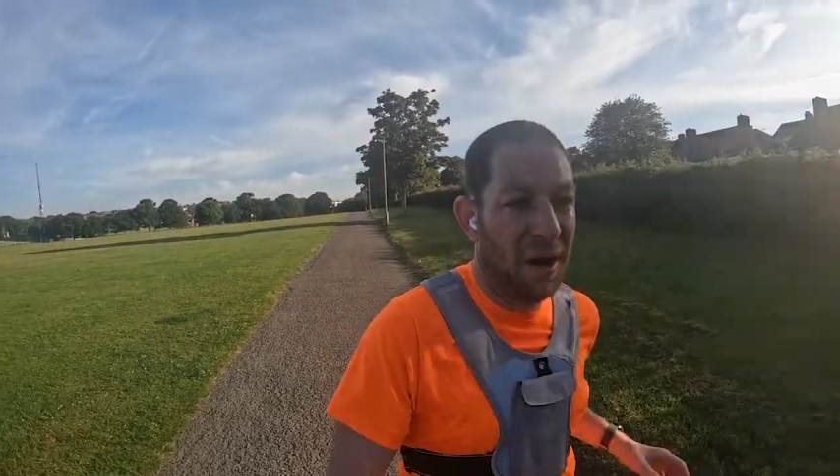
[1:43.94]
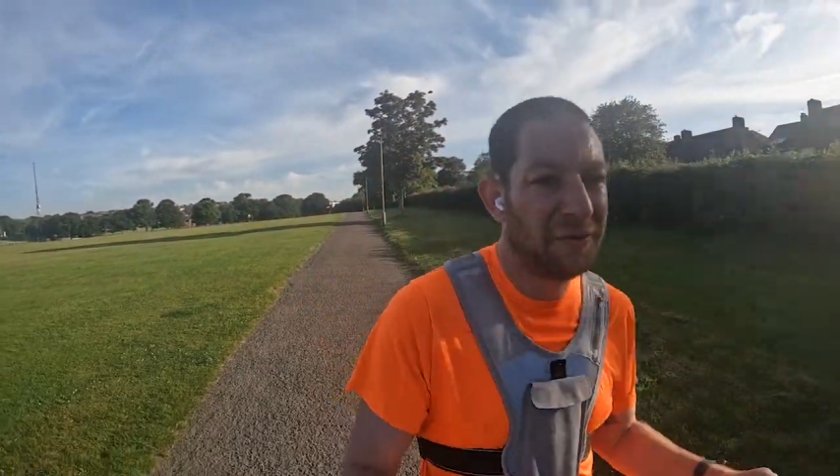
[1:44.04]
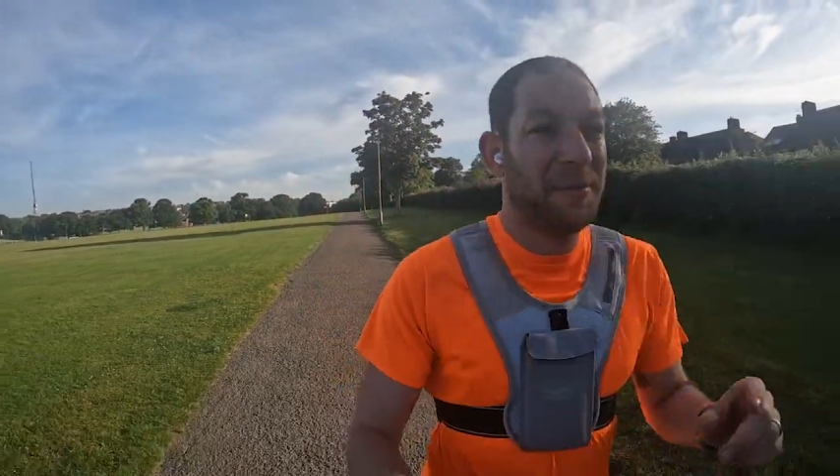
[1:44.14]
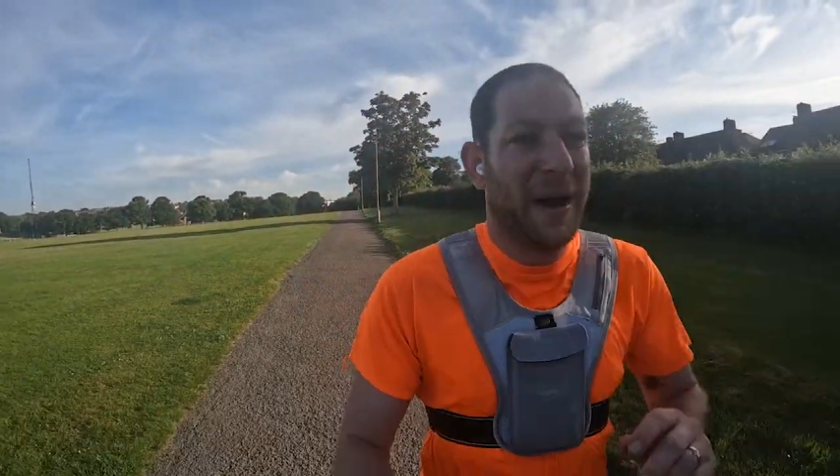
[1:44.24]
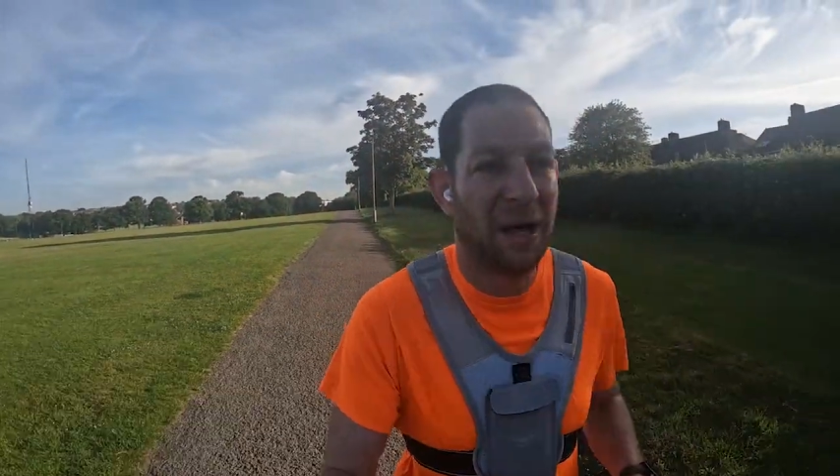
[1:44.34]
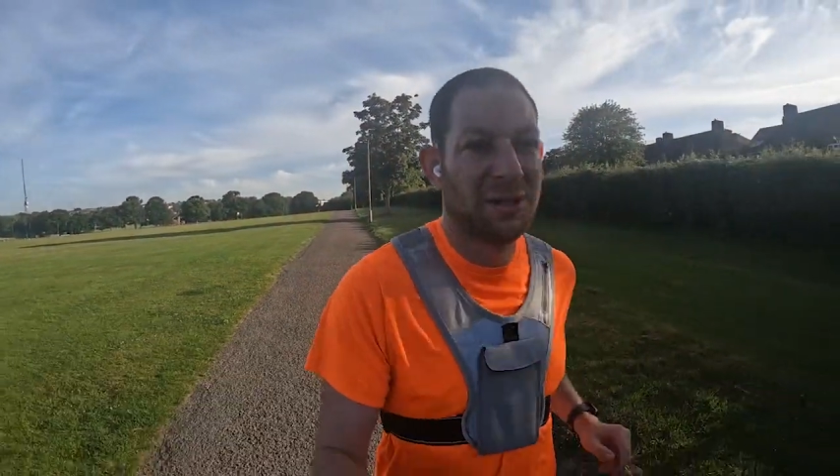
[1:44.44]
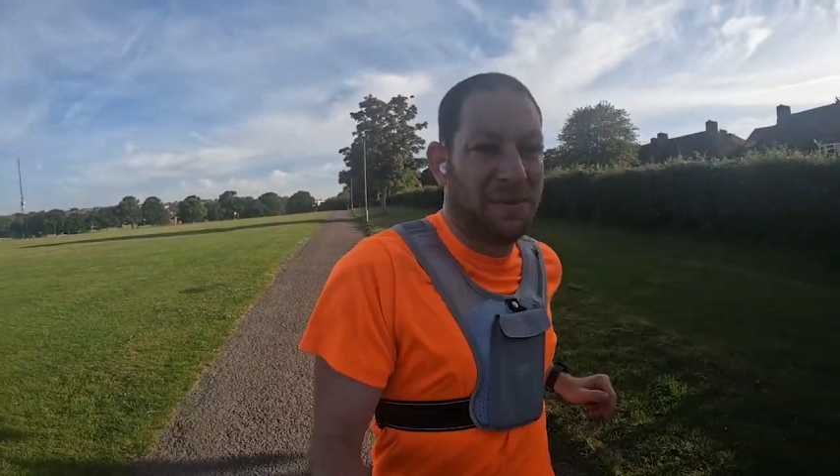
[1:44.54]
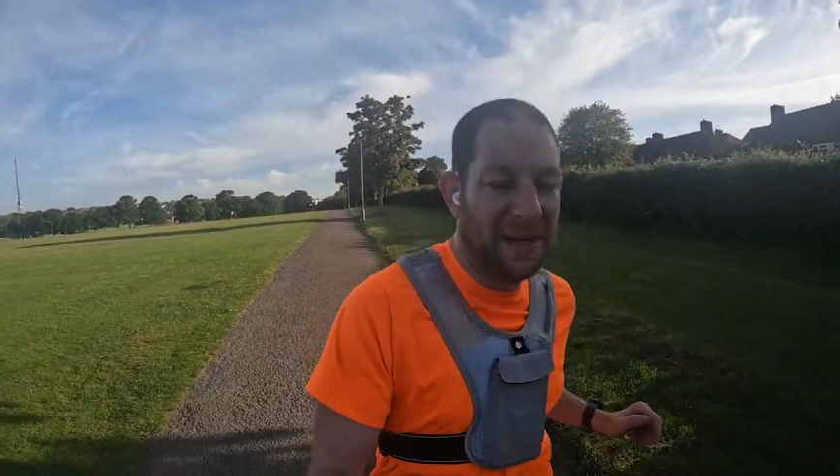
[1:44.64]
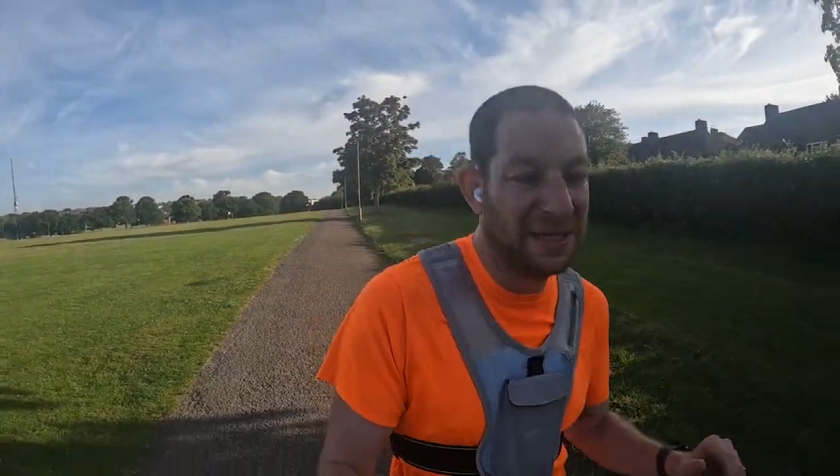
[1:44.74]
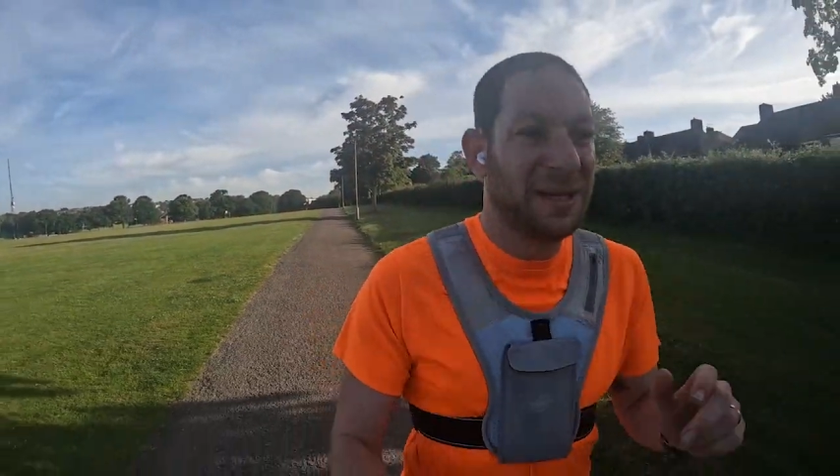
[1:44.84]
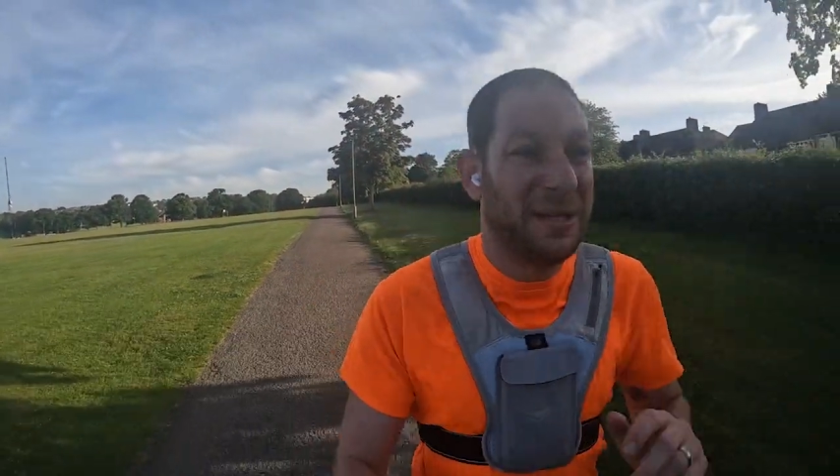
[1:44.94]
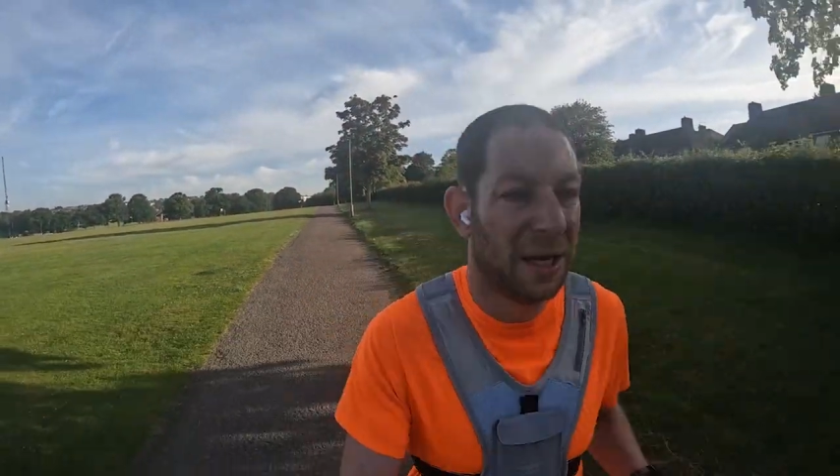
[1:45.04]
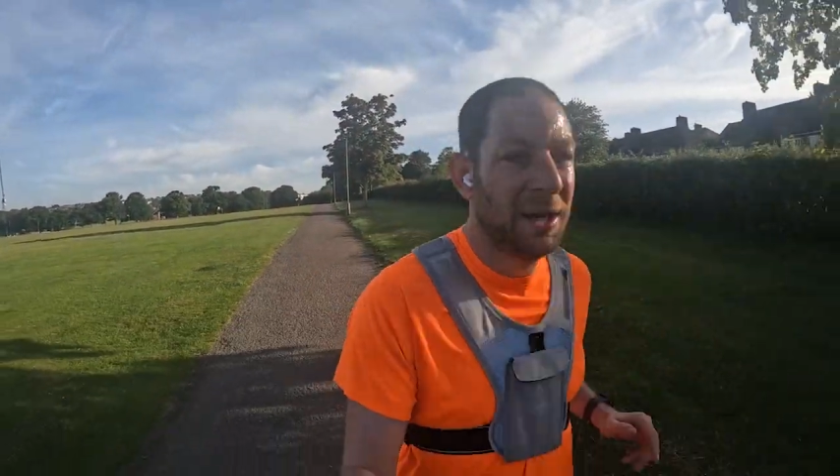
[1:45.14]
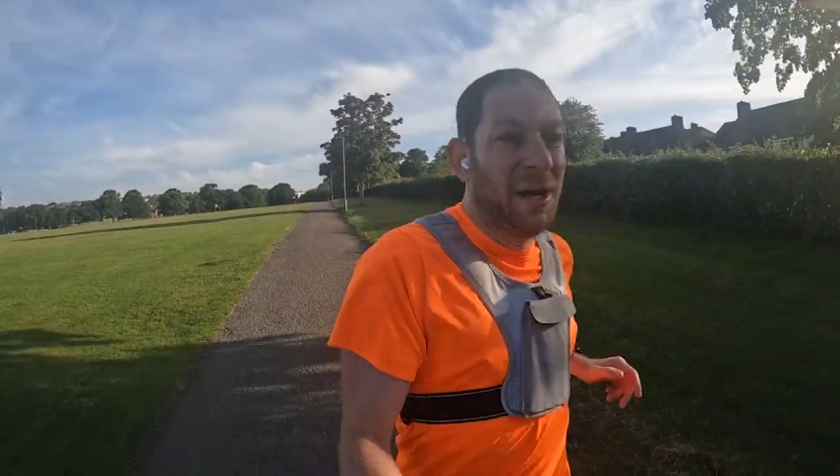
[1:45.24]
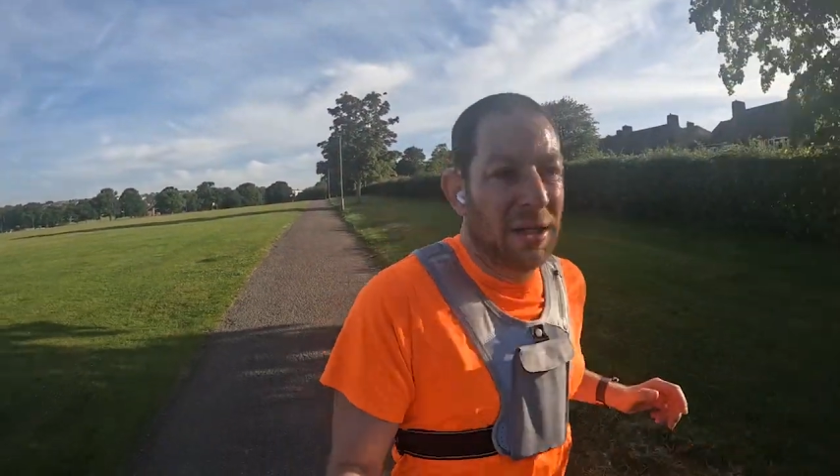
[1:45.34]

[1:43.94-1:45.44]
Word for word: after about 100 meters.